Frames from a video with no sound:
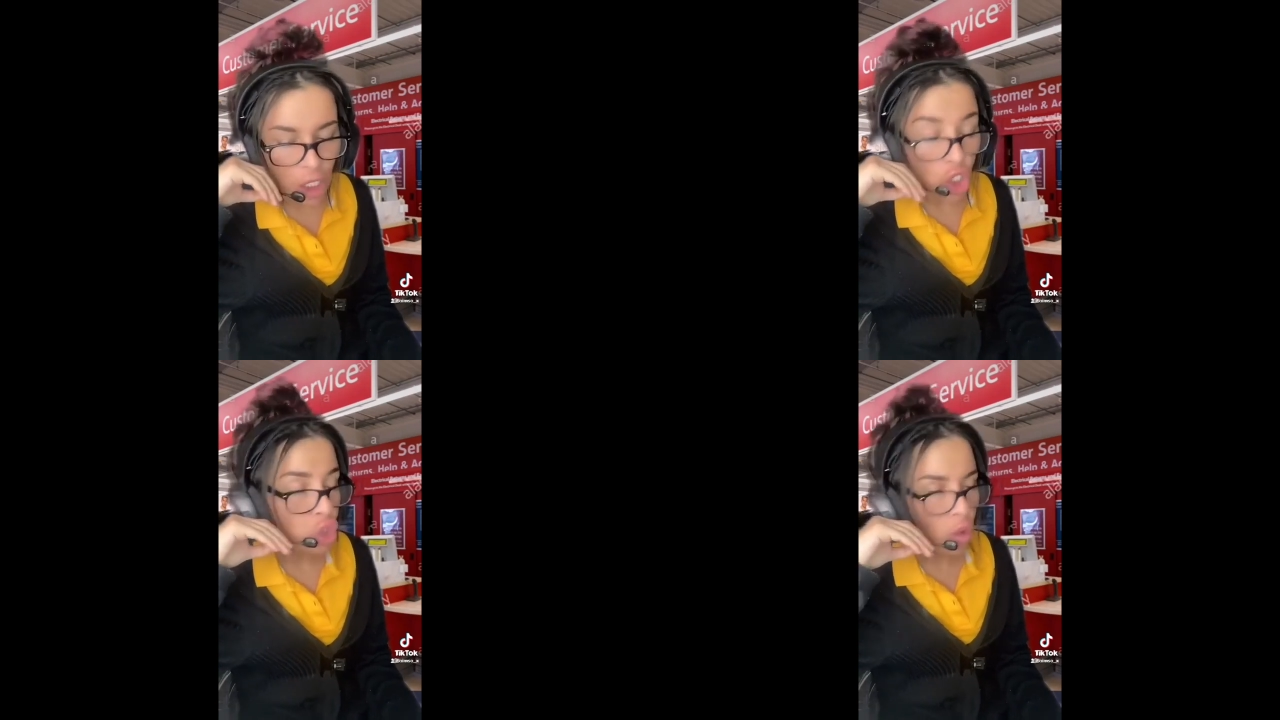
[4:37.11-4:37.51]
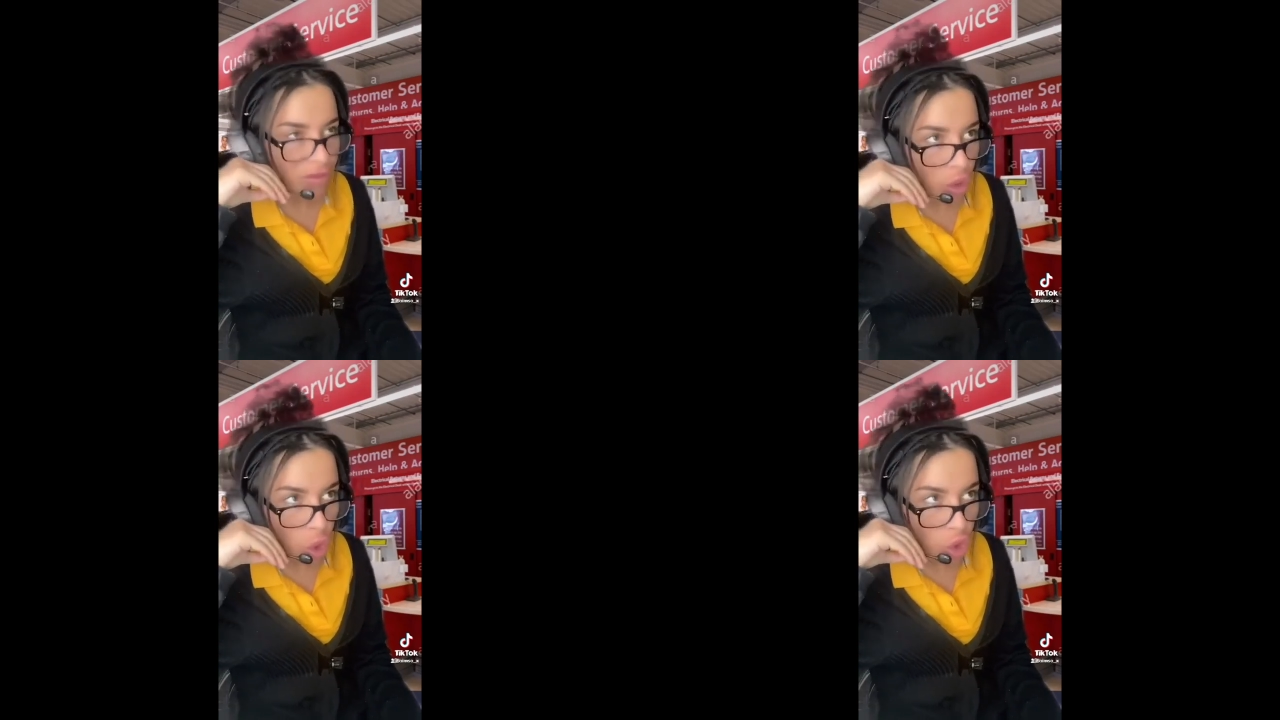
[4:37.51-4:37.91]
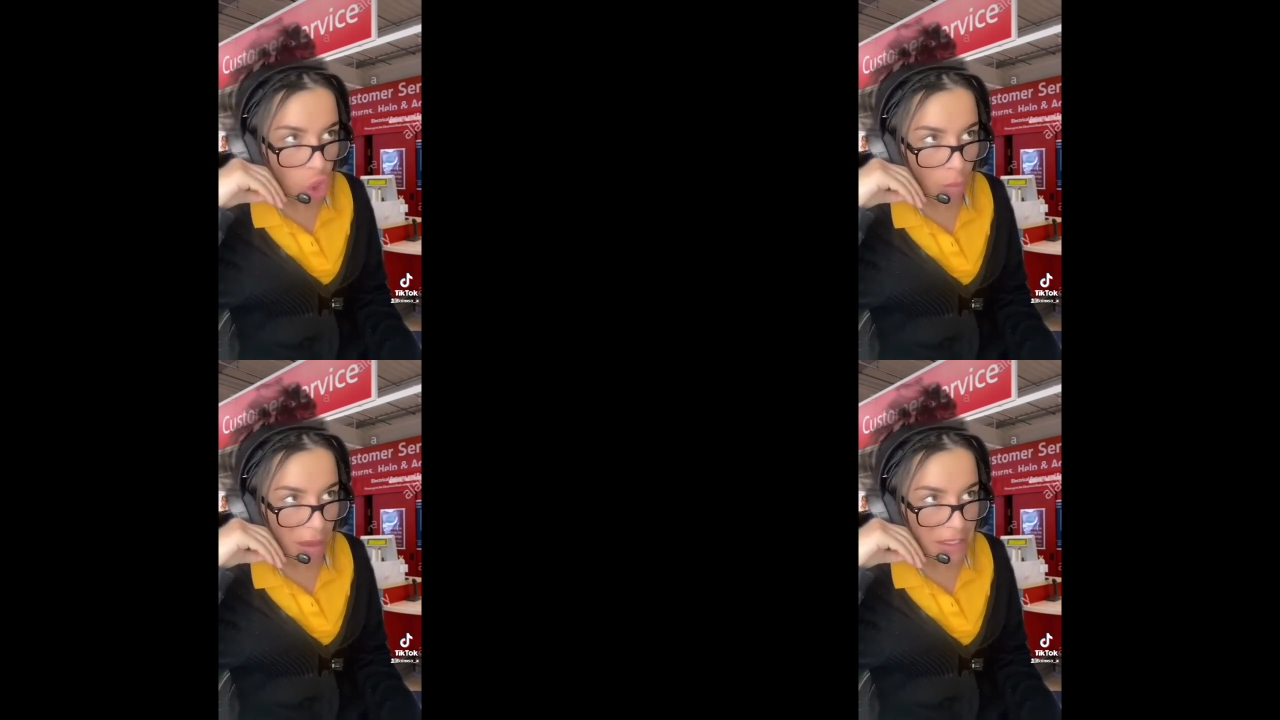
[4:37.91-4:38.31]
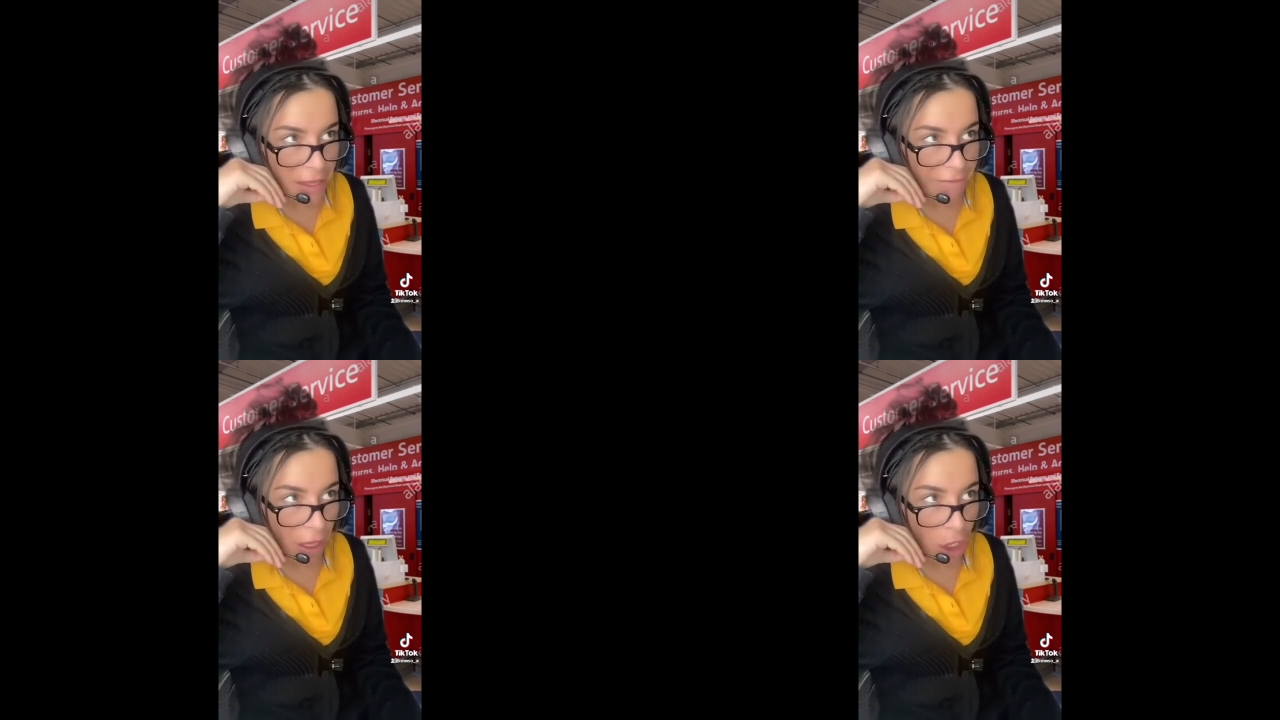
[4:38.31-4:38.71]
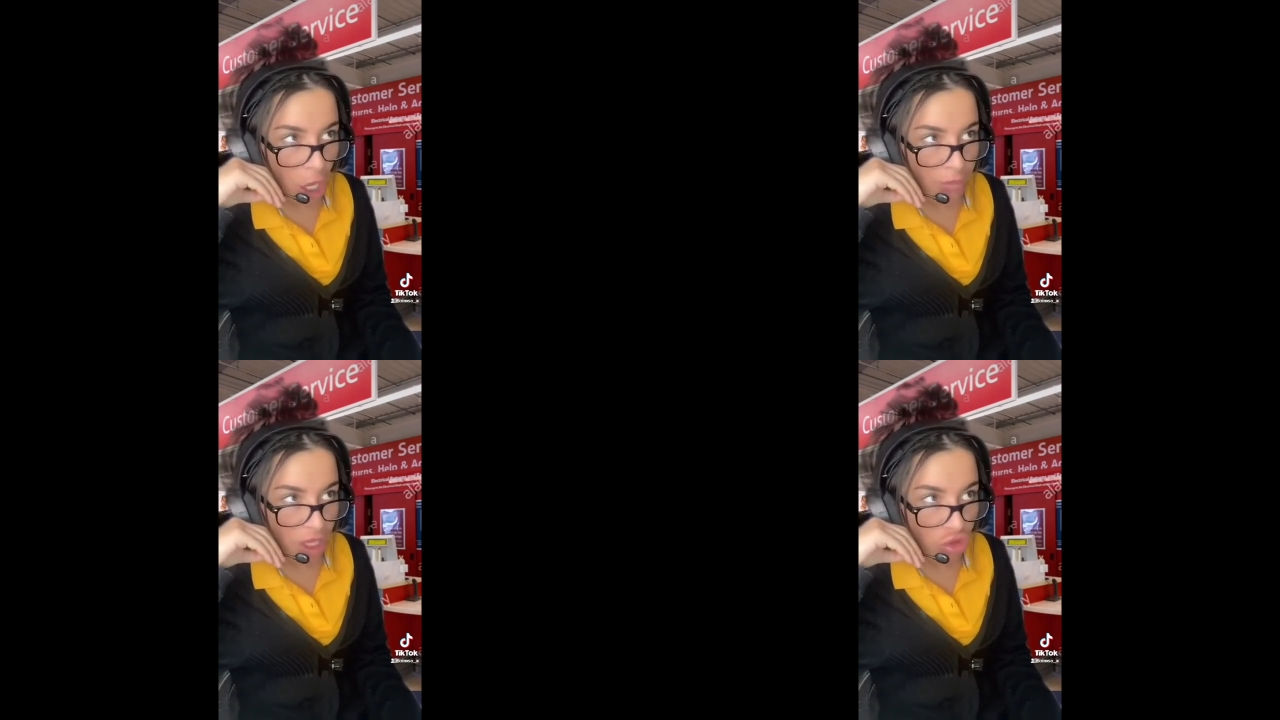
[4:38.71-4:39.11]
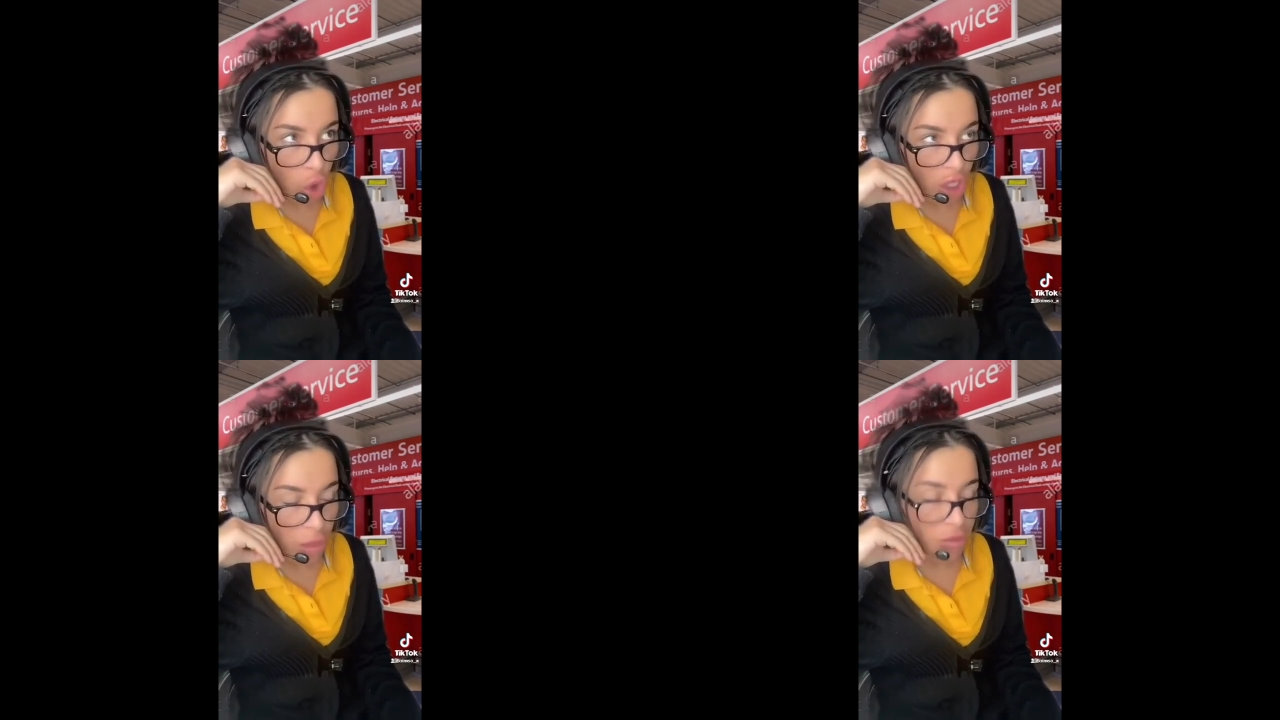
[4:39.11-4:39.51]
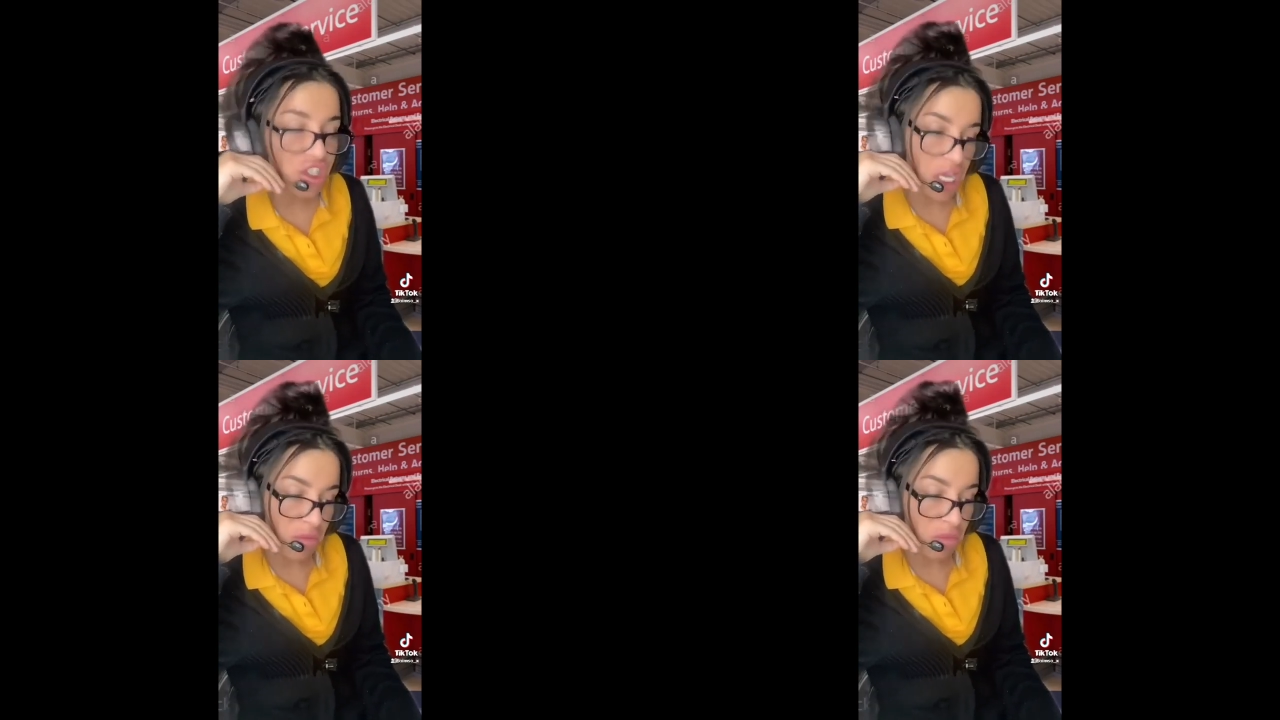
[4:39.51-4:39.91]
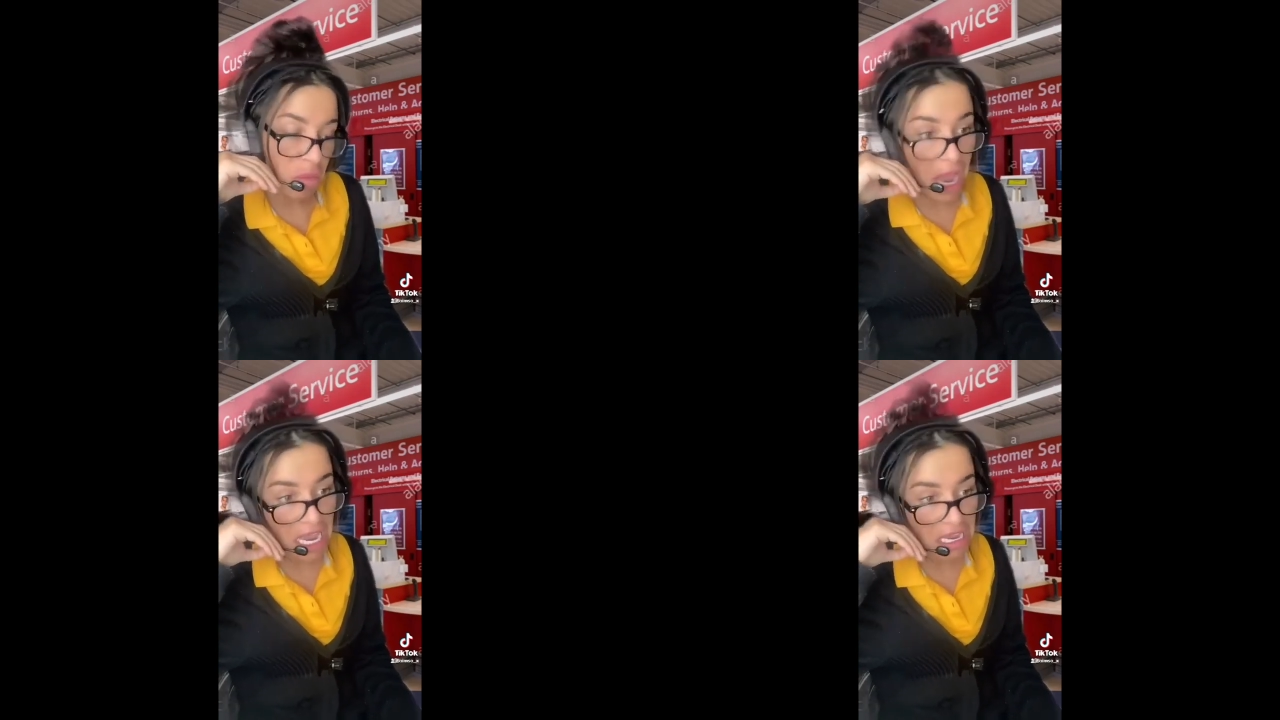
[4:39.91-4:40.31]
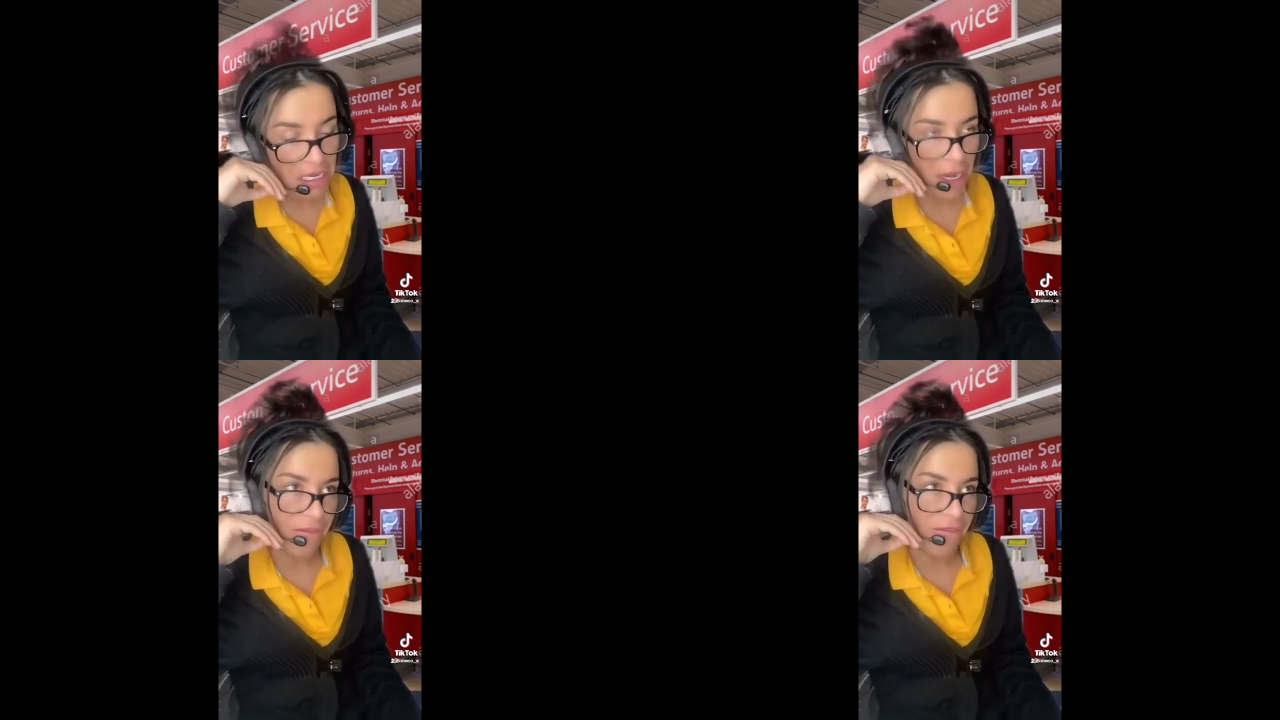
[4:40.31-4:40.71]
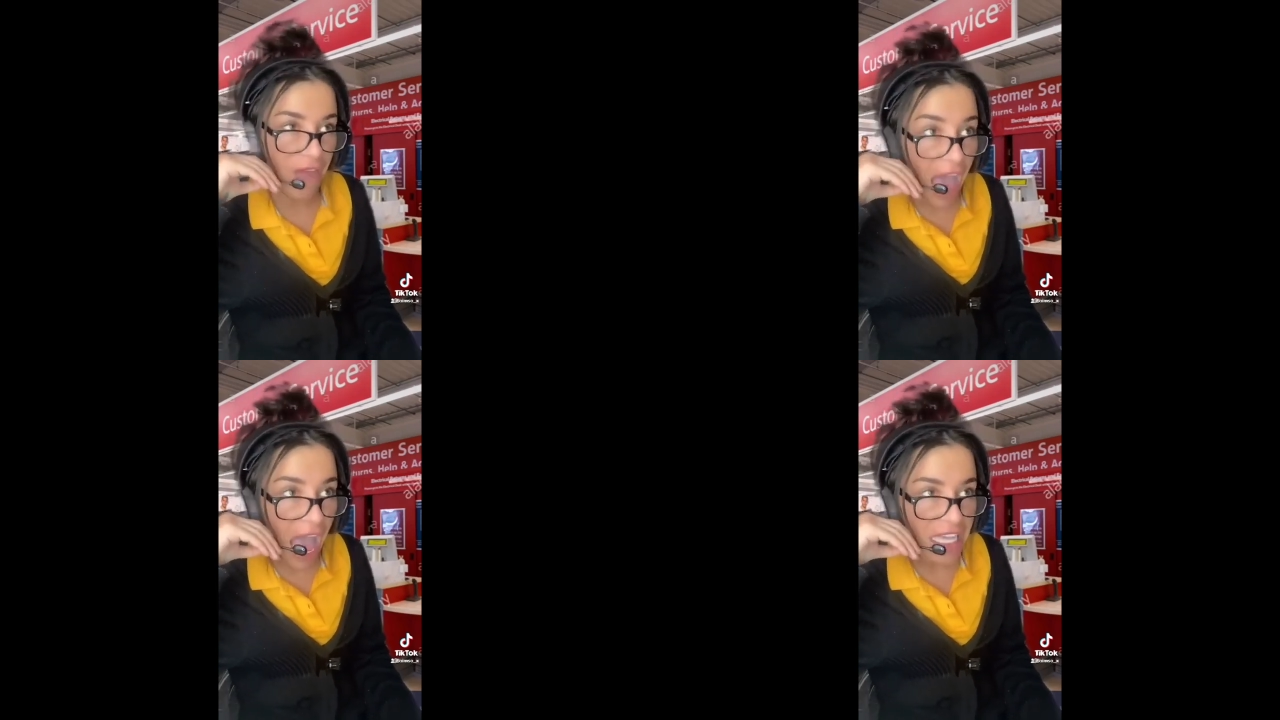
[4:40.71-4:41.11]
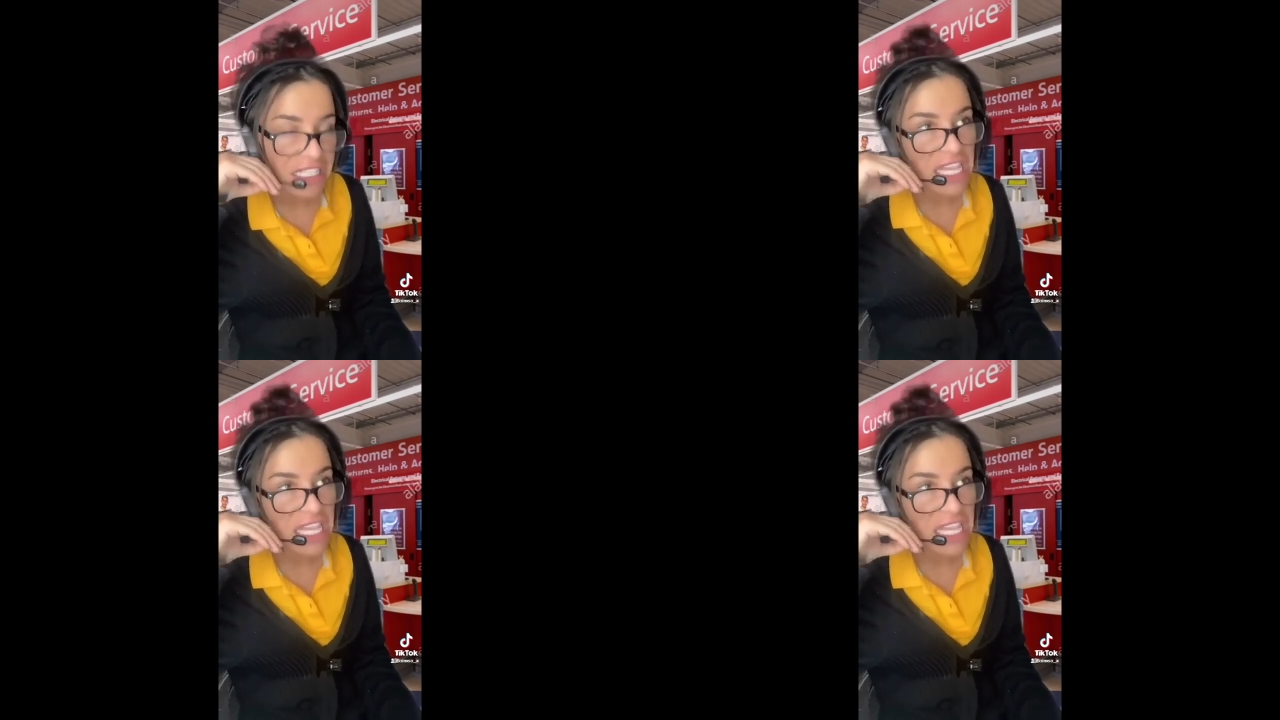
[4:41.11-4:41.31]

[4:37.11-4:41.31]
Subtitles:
So if you're not too busy filling up your trolley with cheap wine and fags,